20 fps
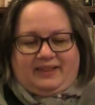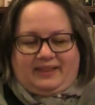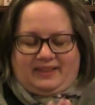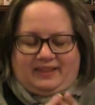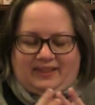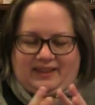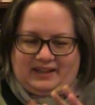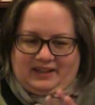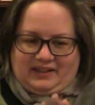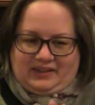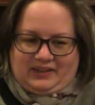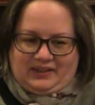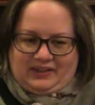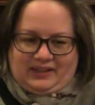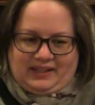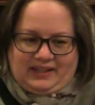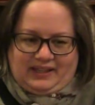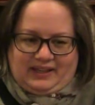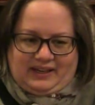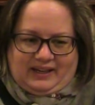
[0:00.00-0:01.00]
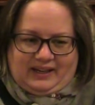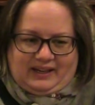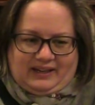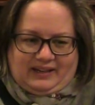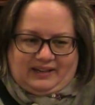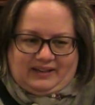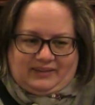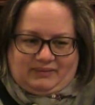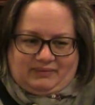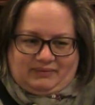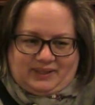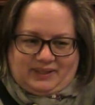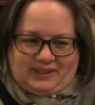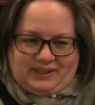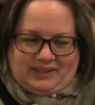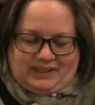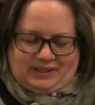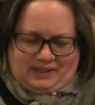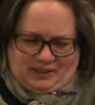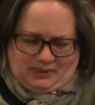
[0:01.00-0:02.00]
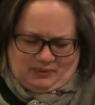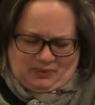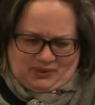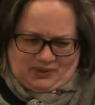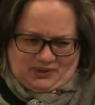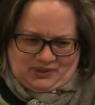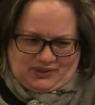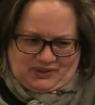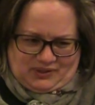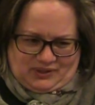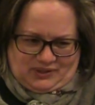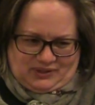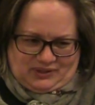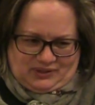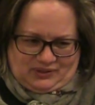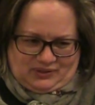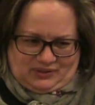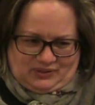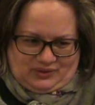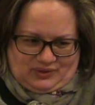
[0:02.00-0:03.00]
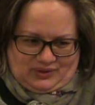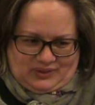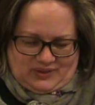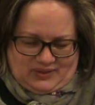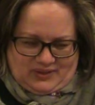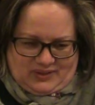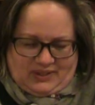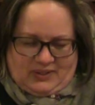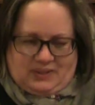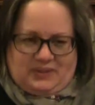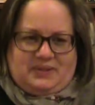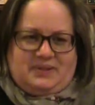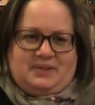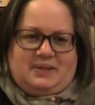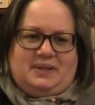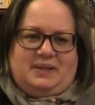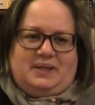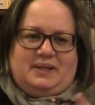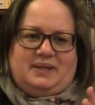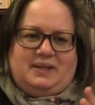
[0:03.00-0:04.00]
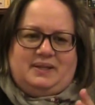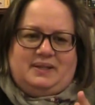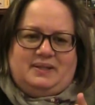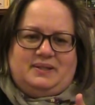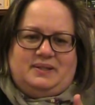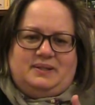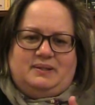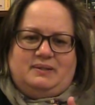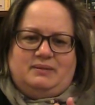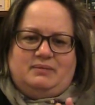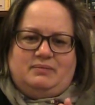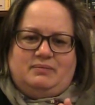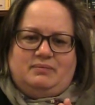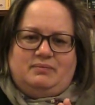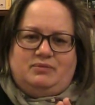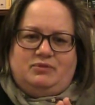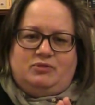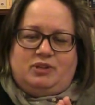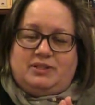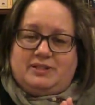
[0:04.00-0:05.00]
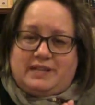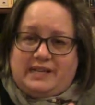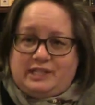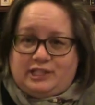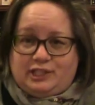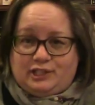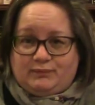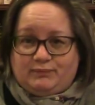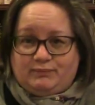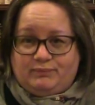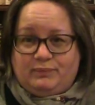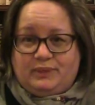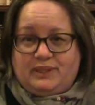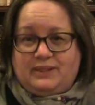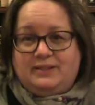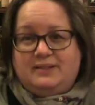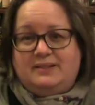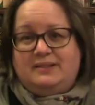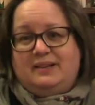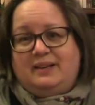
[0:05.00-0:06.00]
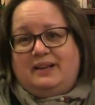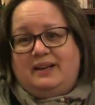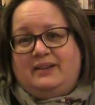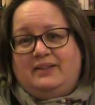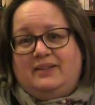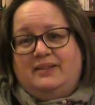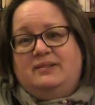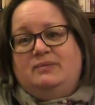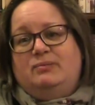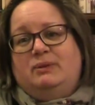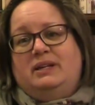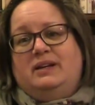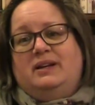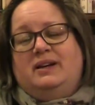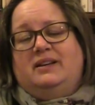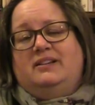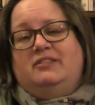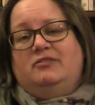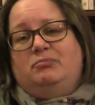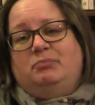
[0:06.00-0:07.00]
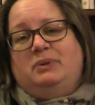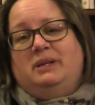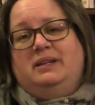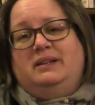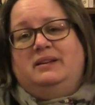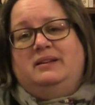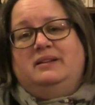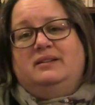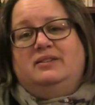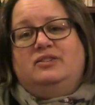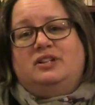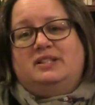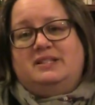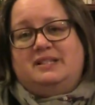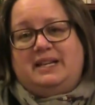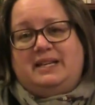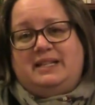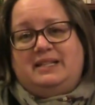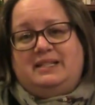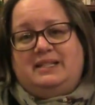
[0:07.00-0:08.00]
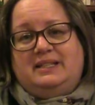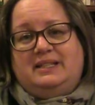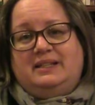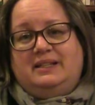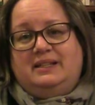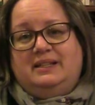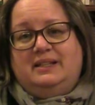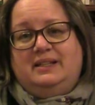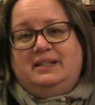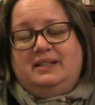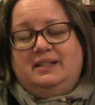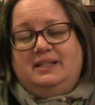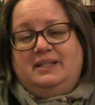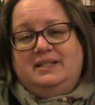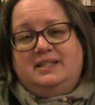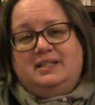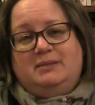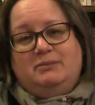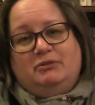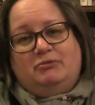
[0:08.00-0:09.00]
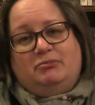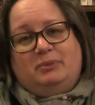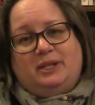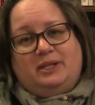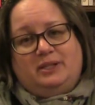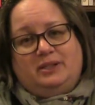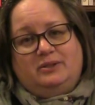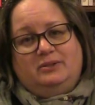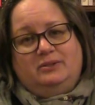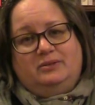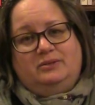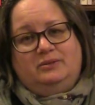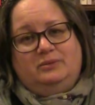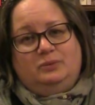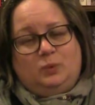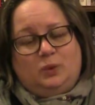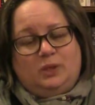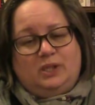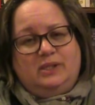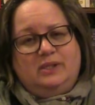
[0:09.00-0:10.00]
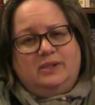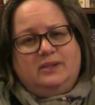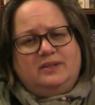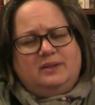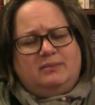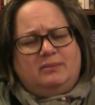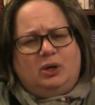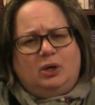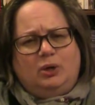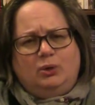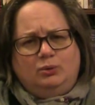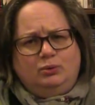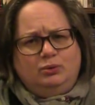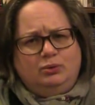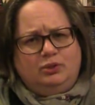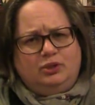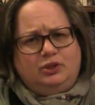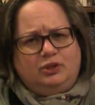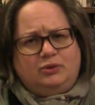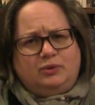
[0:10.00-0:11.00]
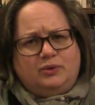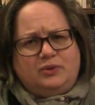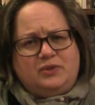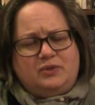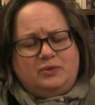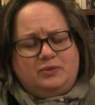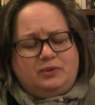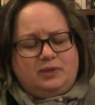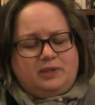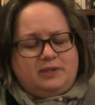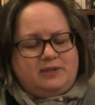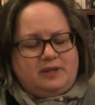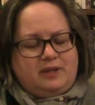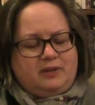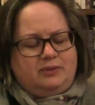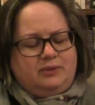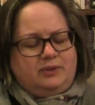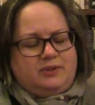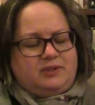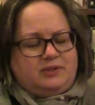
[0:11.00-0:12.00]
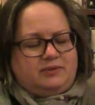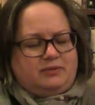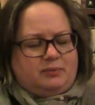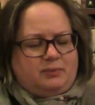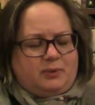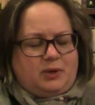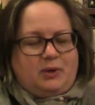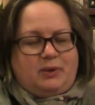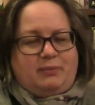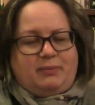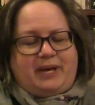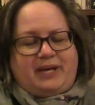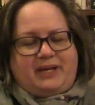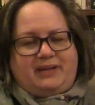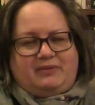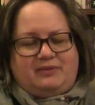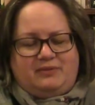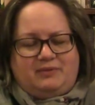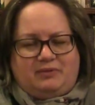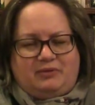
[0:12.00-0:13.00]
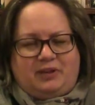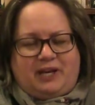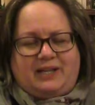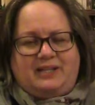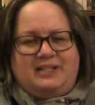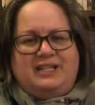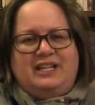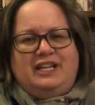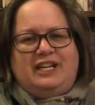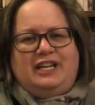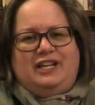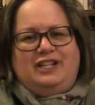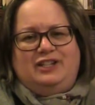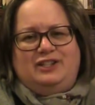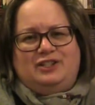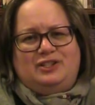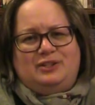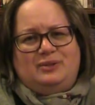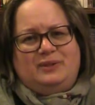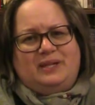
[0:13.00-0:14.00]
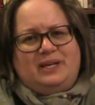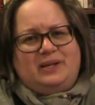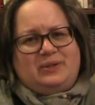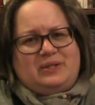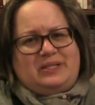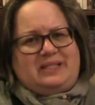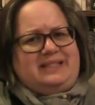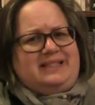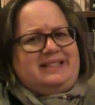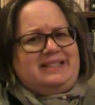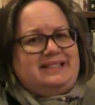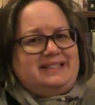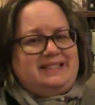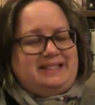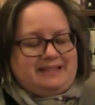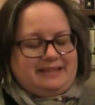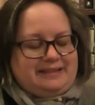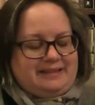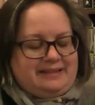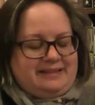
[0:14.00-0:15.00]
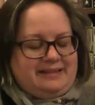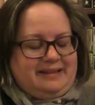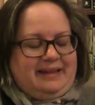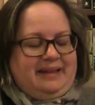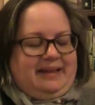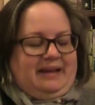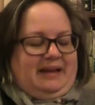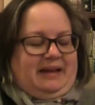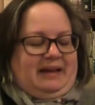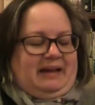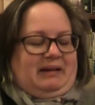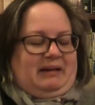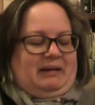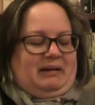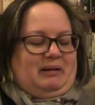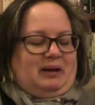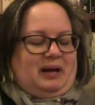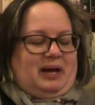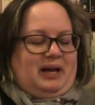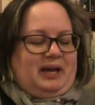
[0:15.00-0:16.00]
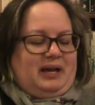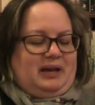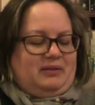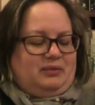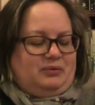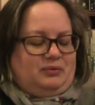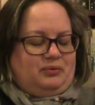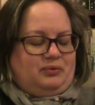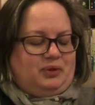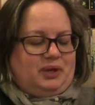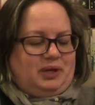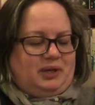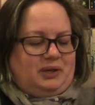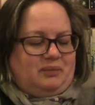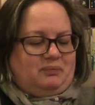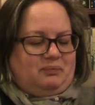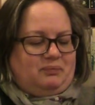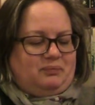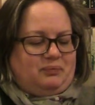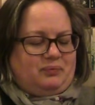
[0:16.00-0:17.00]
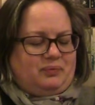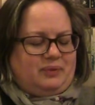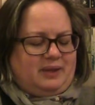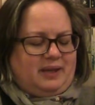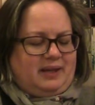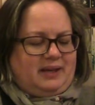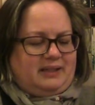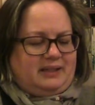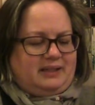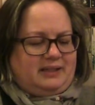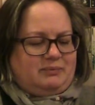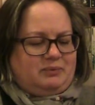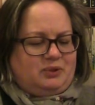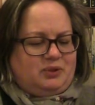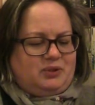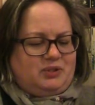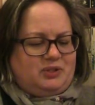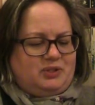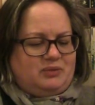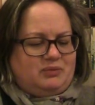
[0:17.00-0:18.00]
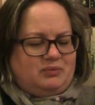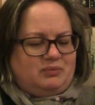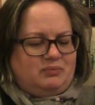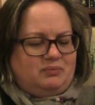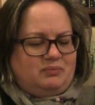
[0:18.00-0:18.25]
The other thing that I wanted to discuss is translation, because this week I have been translating some of my own work, some old short stories, the oldest of them going back, in fact, to 2006. I am going to